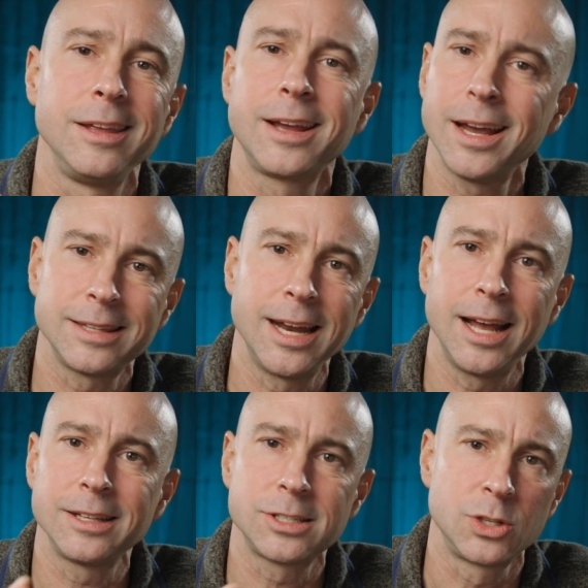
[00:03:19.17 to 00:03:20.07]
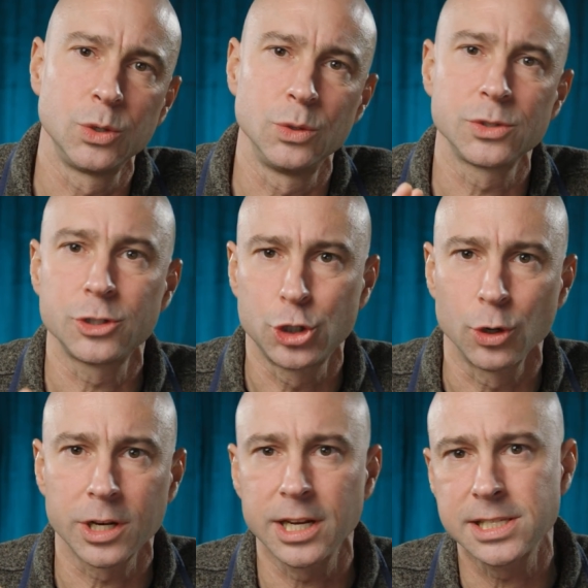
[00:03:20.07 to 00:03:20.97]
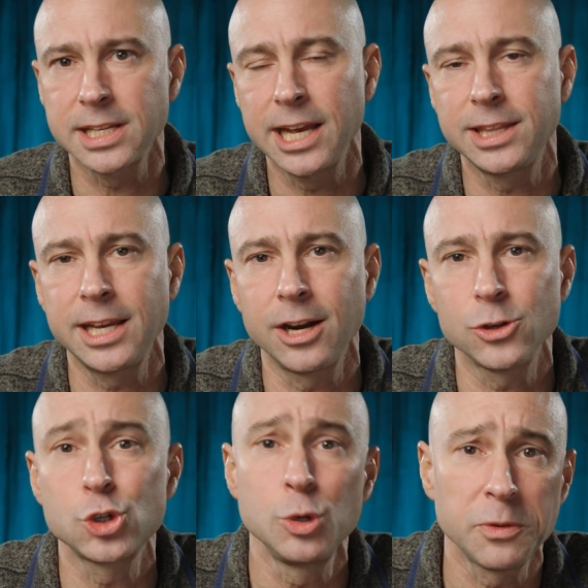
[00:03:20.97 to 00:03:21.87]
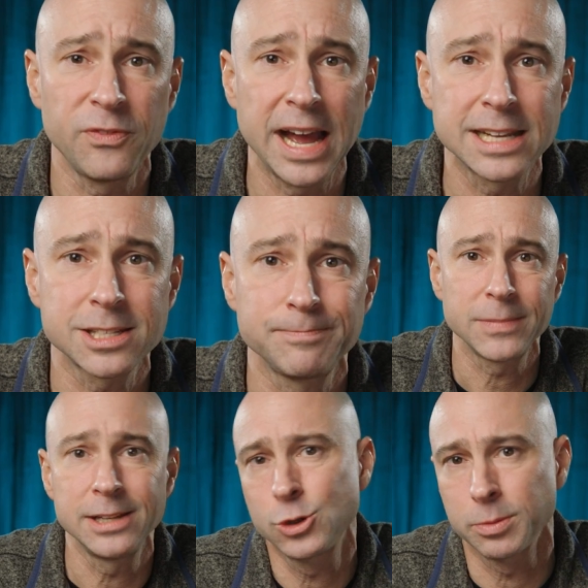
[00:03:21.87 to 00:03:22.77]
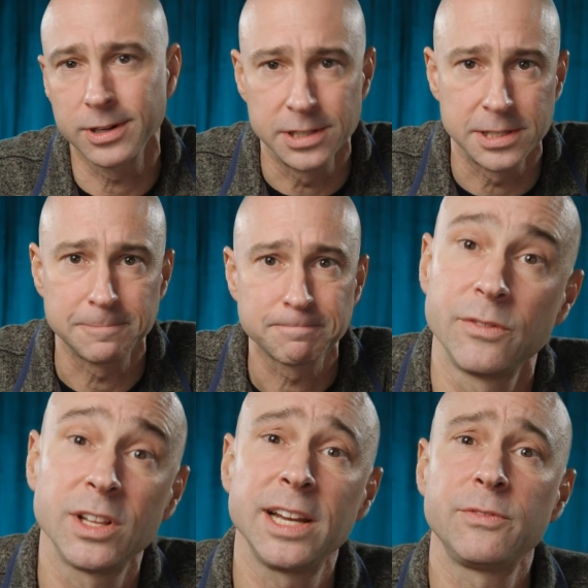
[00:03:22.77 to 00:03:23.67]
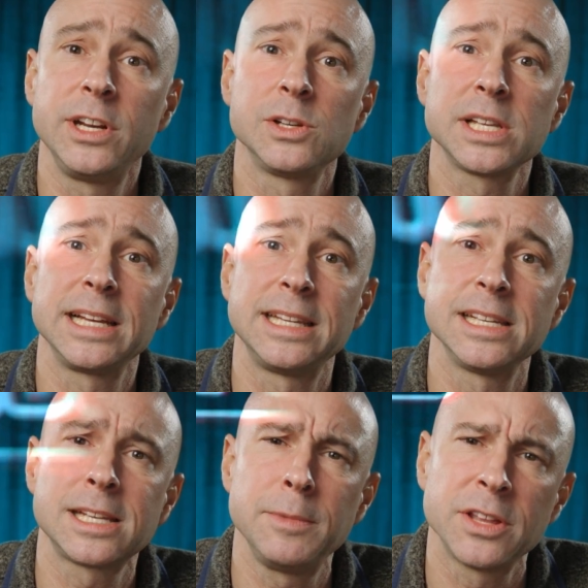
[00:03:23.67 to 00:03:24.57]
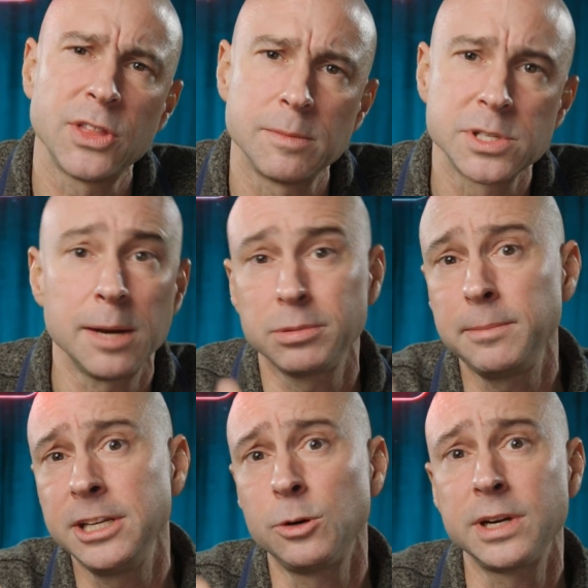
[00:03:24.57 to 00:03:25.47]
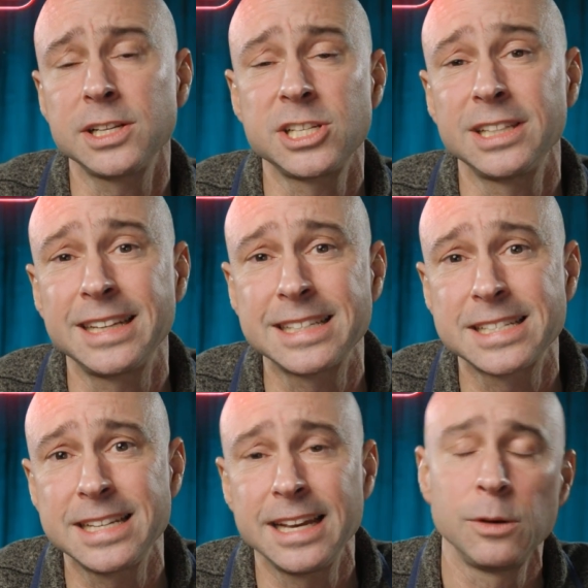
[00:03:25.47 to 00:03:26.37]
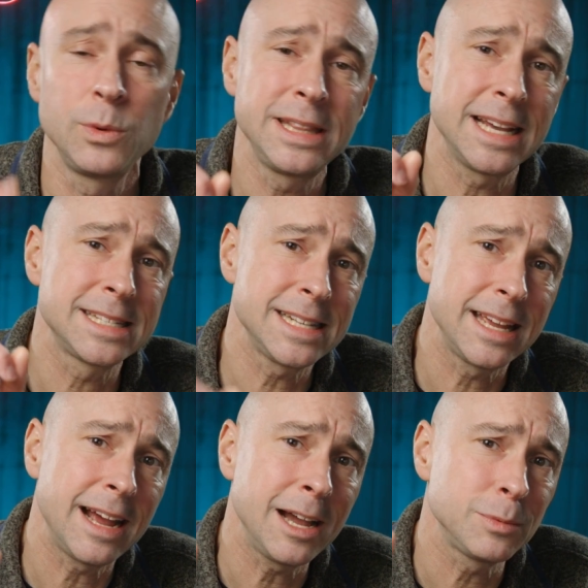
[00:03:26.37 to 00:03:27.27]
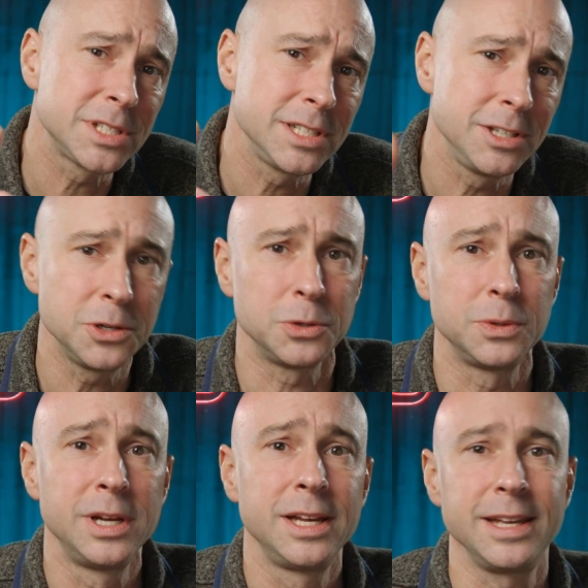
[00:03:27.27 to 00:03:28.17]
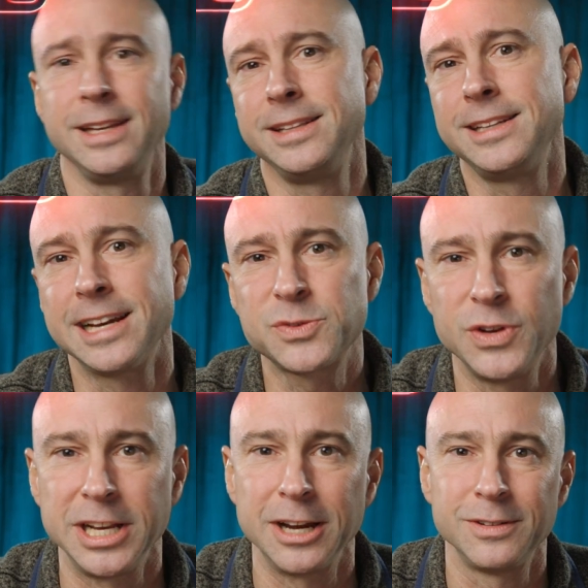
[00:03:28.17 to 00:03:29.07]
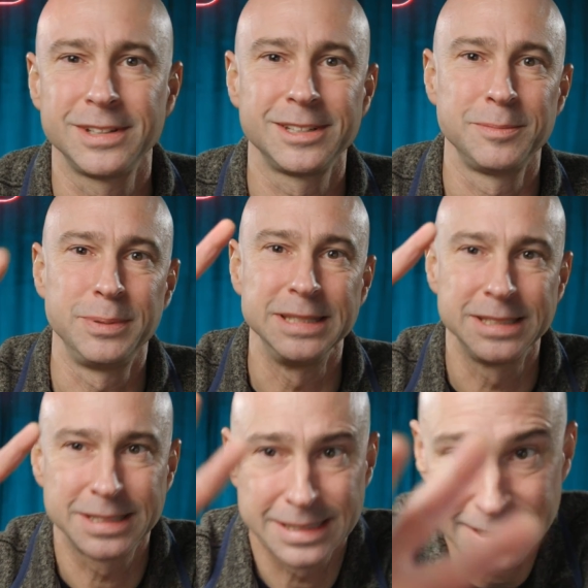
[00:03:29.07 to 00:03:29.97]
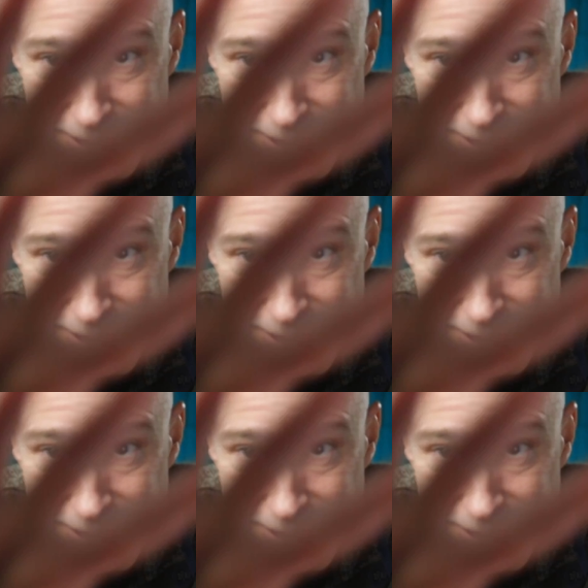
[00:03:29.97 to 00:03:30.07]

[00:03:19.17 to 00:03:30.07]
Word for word: You got the knowledge, the tools, the shortcuts to get there, super fast and super easy. If you like videos like this, give me a thumbs up, let me know what else you'd like to see, and with that said, I will see you in the next video. Peace.